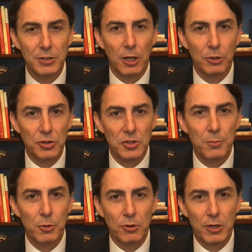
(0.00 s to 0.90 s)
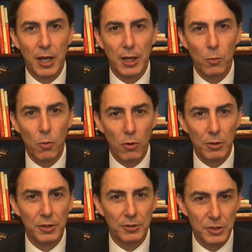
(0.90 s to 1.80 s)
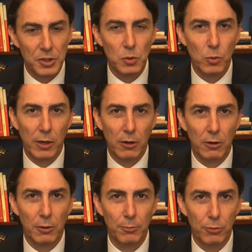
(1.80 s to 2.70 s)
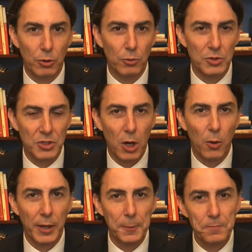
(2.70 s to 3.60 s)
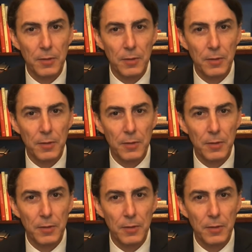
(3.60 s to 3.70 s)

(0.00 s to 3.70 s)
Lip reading: intelligence community had warned that this is where Putin was going,